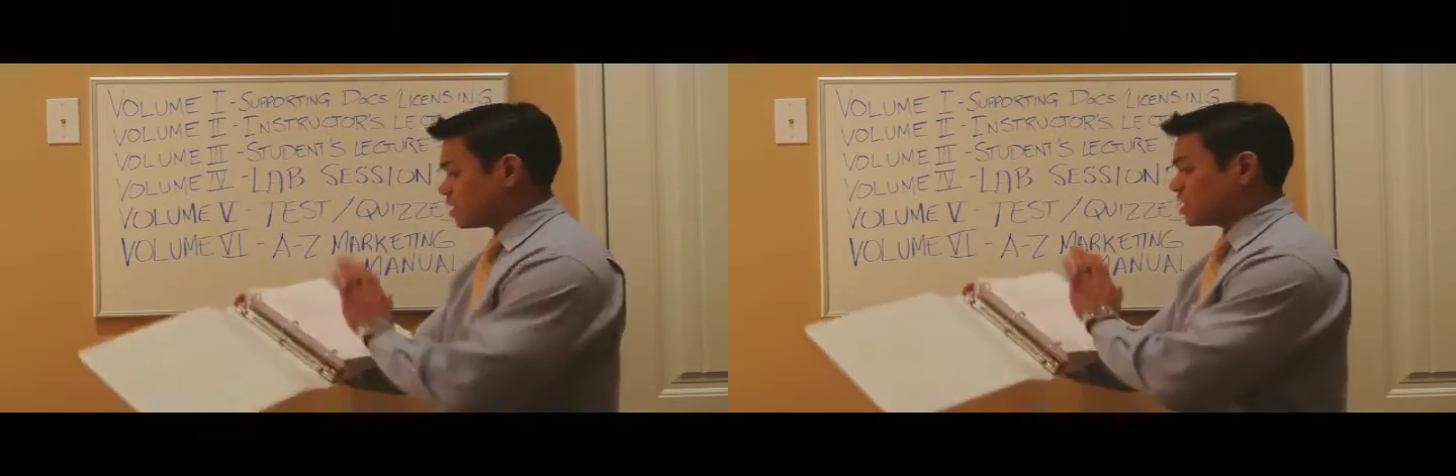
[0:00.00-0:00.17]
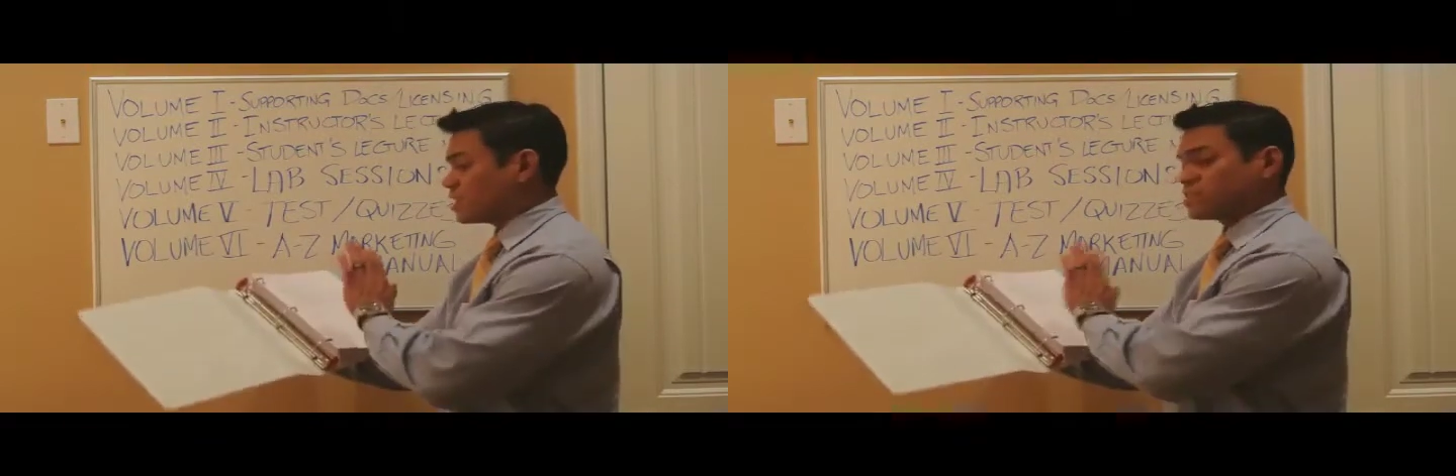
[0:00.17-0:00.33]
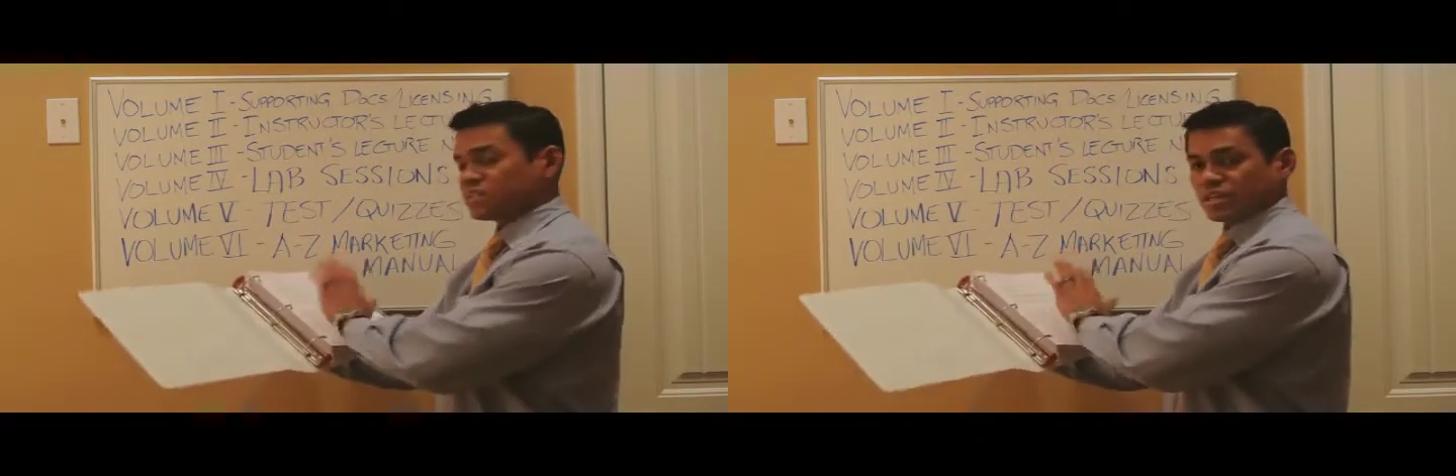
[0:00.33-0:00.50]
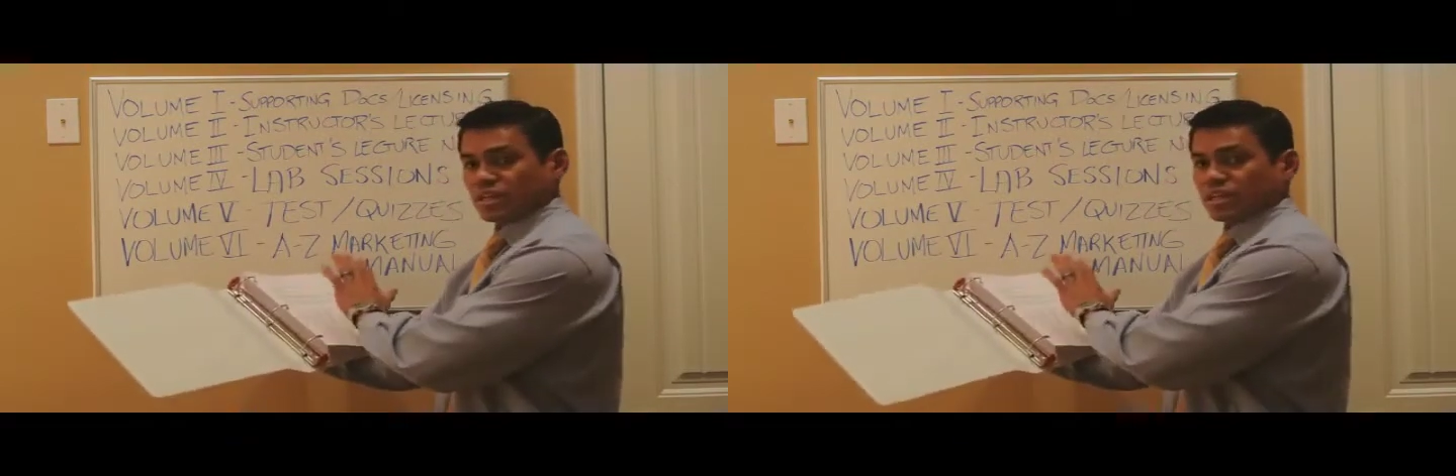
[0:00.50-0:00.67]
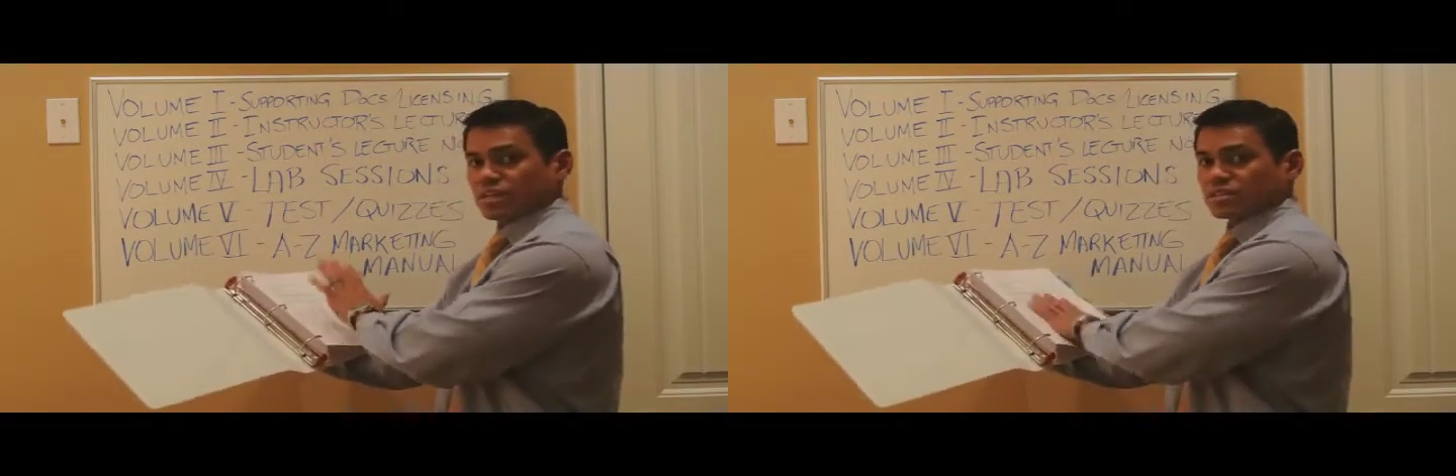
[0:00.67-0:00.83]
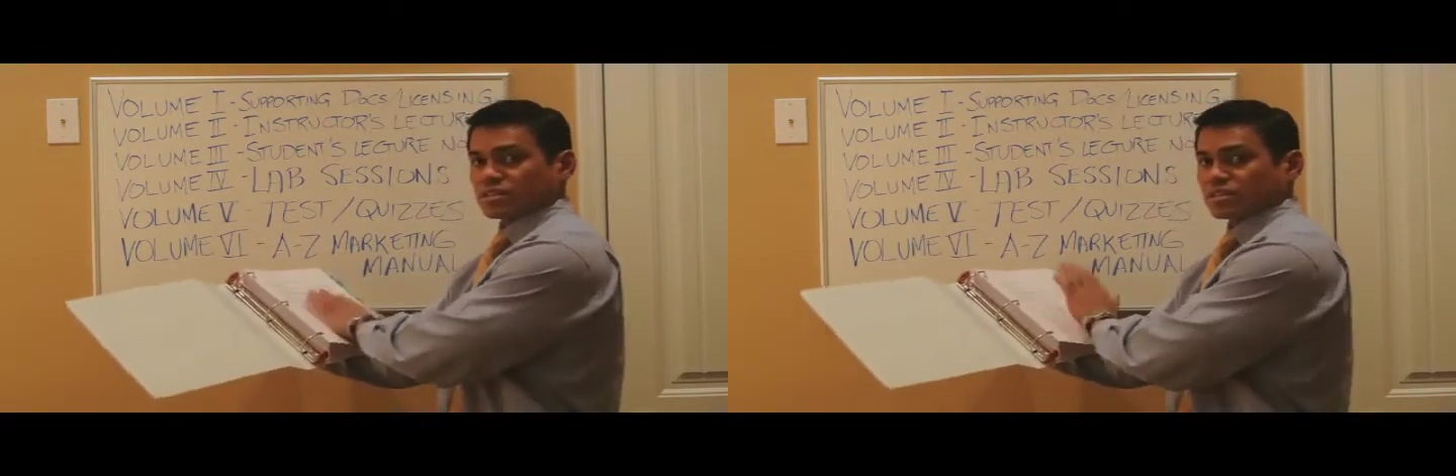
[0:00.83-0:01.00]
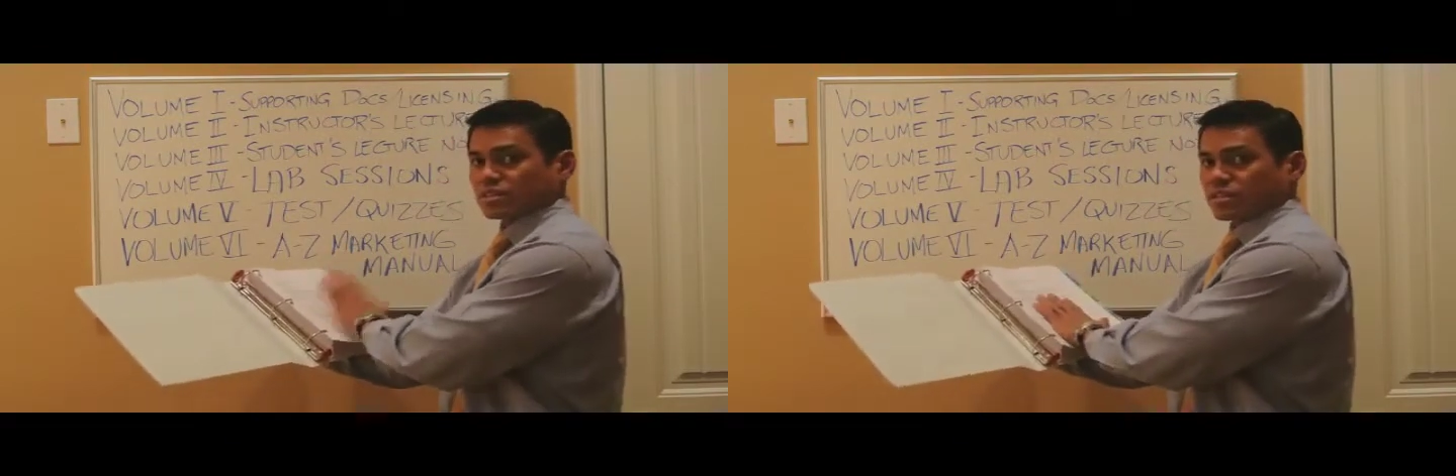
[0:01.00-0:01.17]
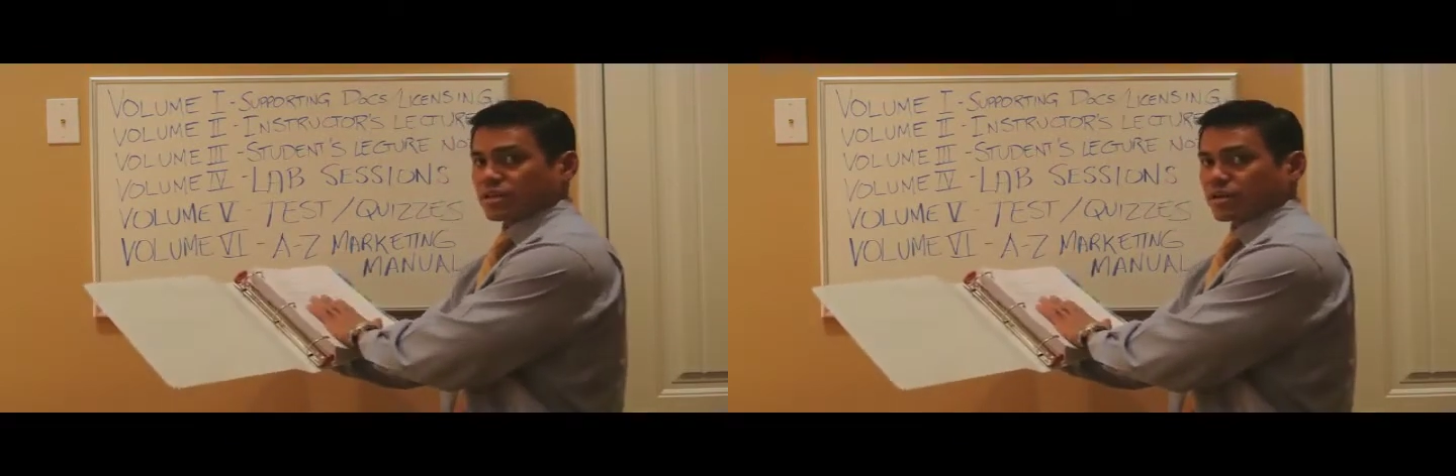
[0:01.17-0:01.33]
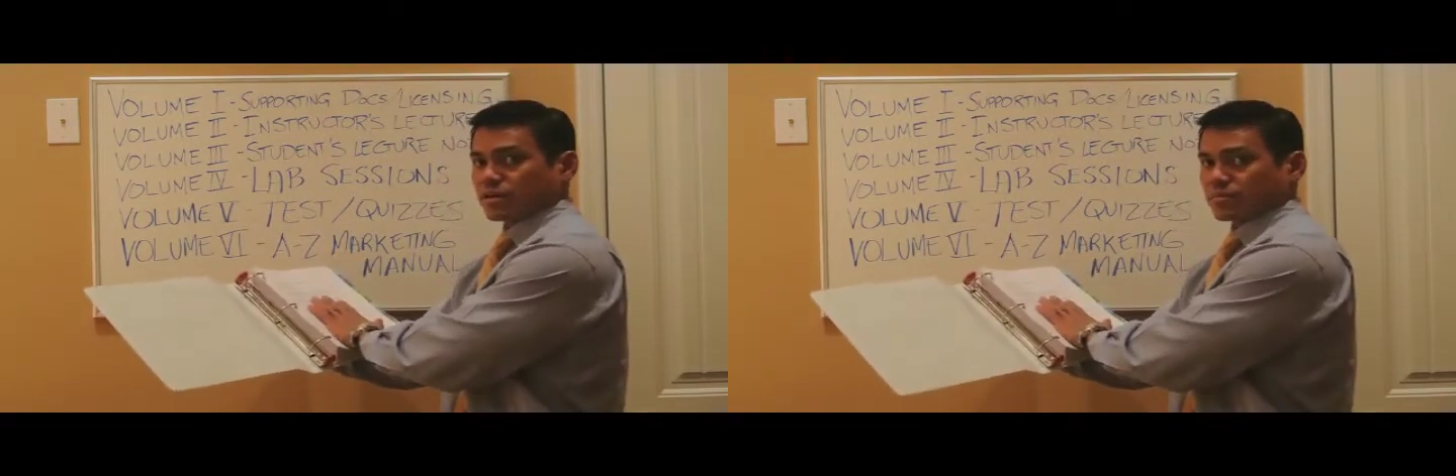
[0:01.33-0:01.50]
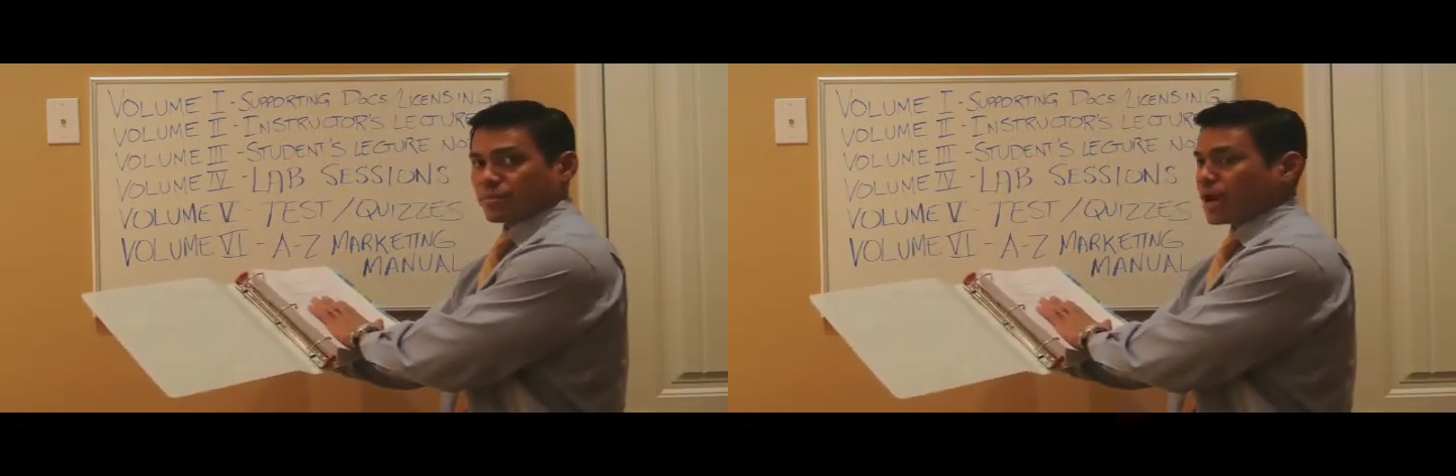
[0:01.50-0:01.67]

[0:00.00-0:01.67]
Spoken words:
this is their